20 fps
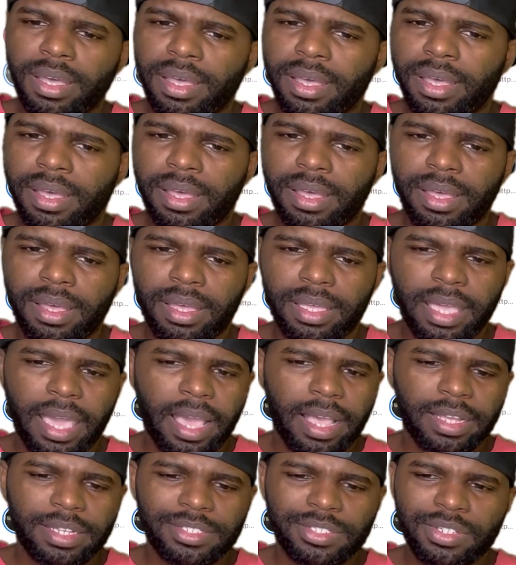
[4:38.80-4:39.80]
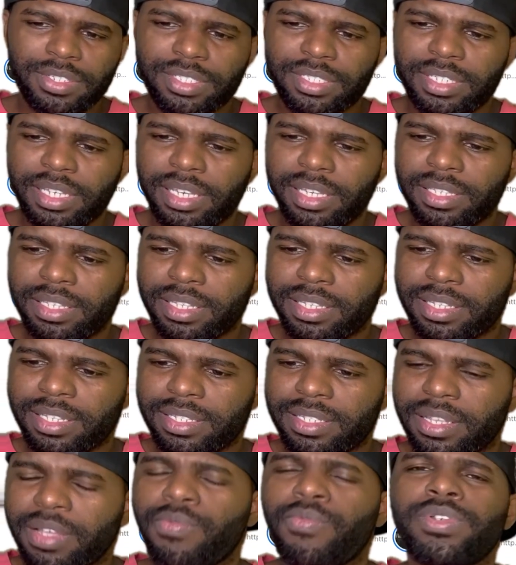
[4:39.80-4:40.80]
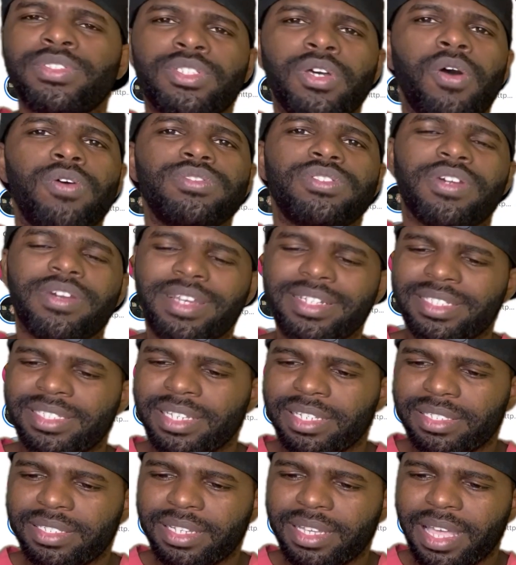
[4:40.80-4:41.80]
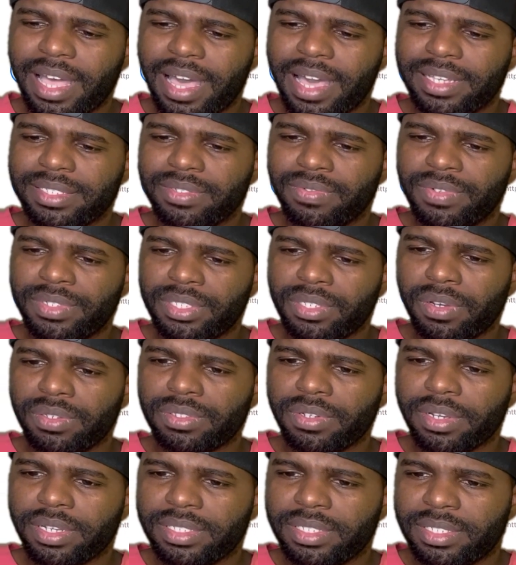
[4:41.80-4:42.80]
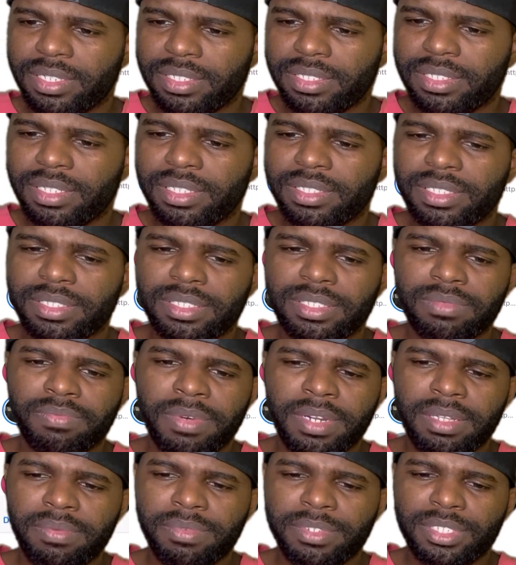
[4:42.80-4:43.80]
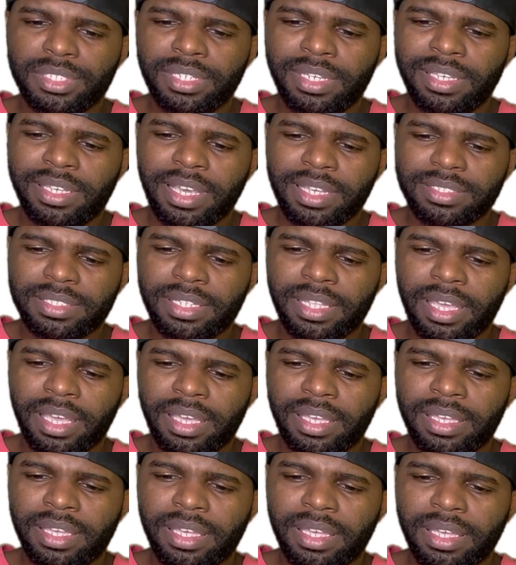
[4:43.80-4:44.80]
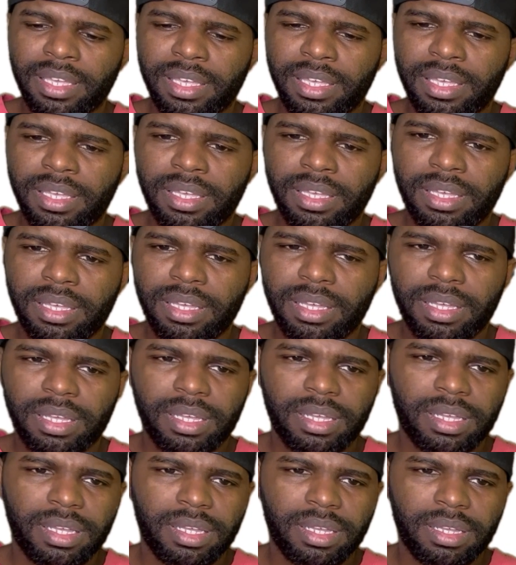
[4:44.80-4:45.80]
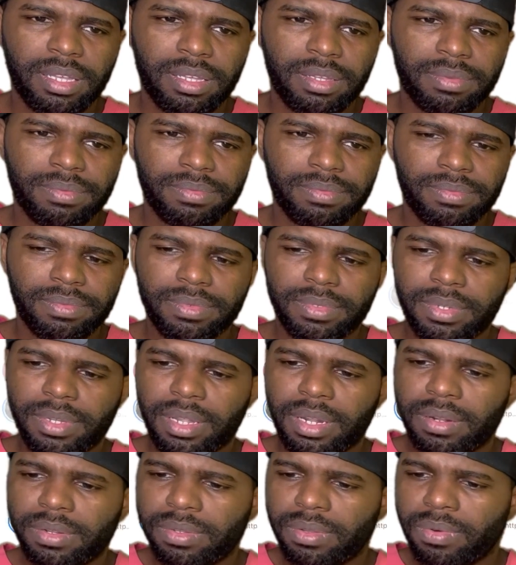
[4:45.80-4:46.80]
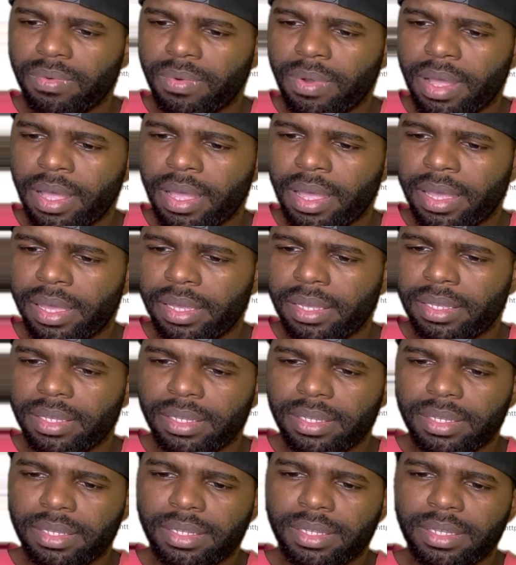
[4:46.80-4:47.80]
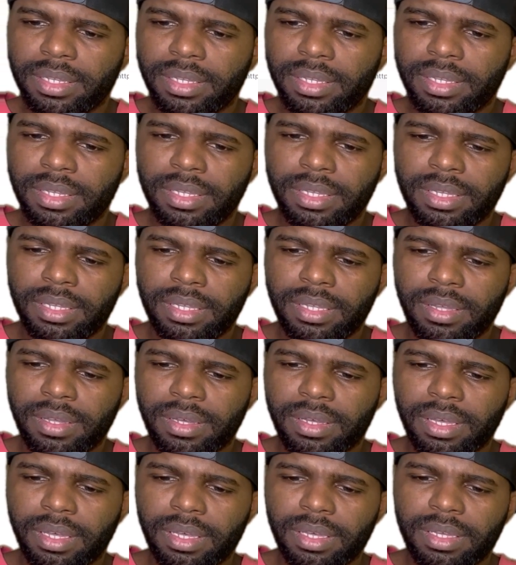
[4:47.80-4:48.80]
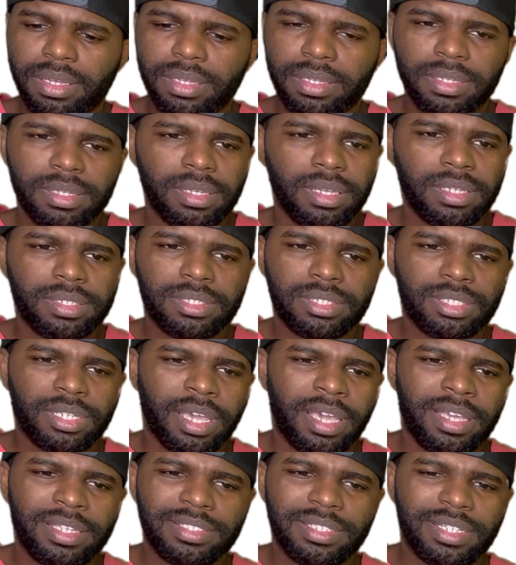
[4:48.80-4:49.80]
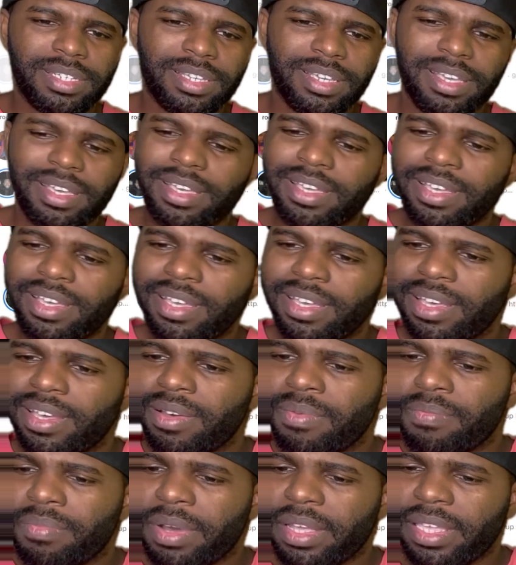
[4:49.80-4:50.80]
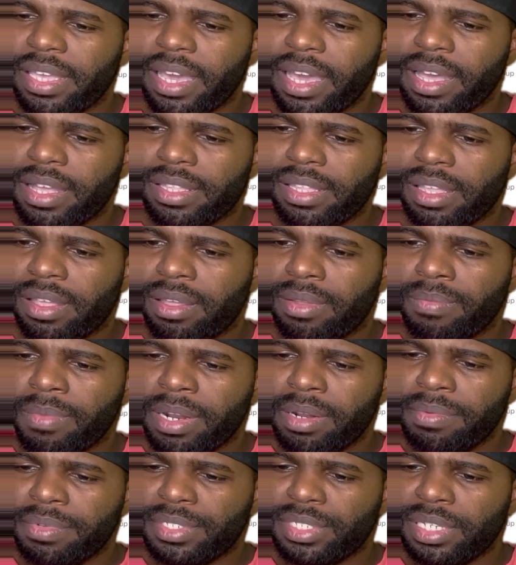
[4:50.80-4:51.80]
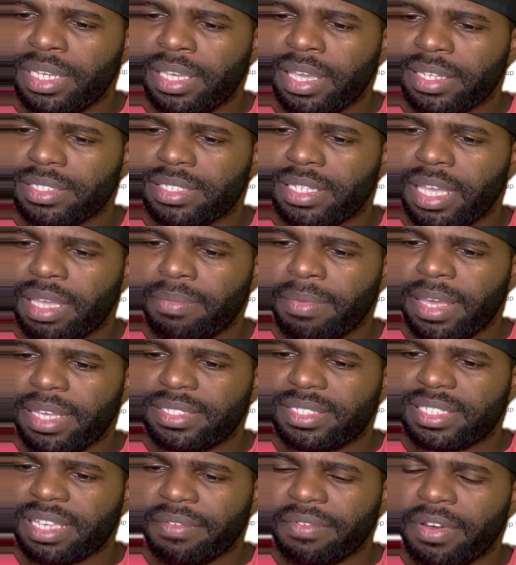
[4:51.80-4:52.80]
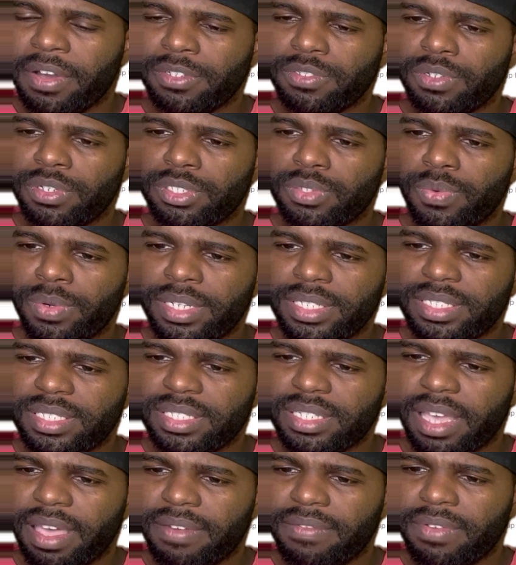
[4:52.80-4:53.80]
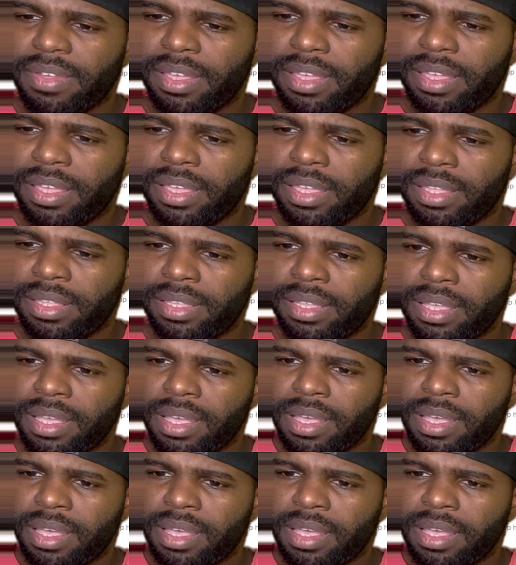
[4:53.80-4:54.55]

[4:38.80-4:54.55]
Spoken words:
As you can see, the results are consistent, guys. The results are consistent. This is Money Machine yesterday. I don't know why. Okay, it's changing. But yeah, the Money Machine yesterday made 727.